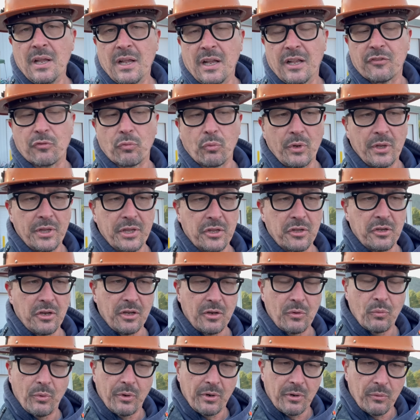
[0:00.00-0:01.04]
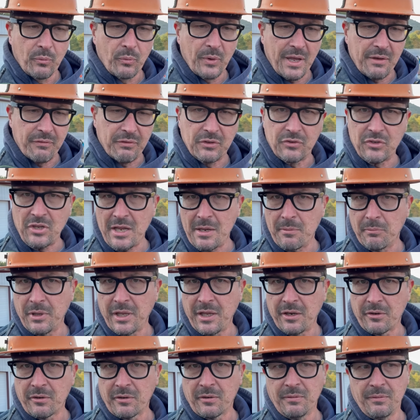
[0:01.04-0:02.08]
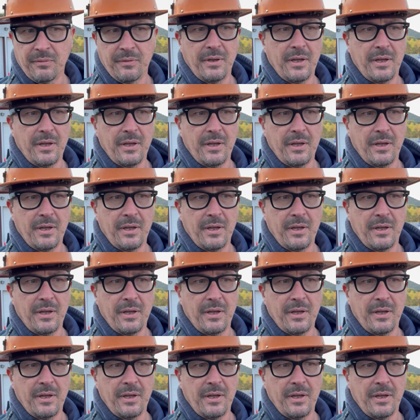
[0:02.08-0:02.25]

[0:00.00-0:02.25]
it's really good. We're, we have a team leader.